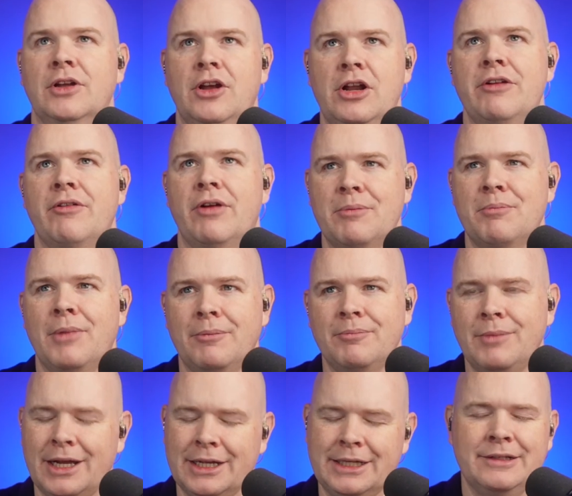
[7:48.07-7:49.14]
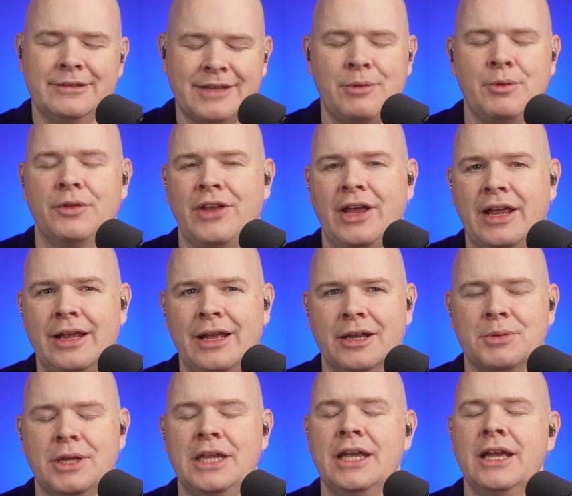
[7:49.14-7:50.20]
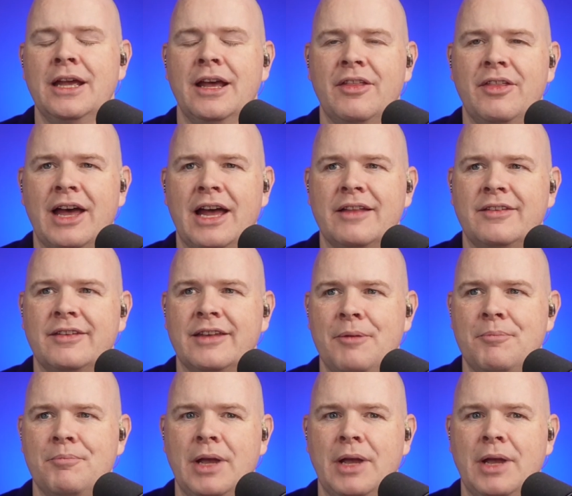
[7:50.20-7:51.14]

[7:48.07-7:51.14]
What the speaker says: earlier on in my Take One Tech Academy that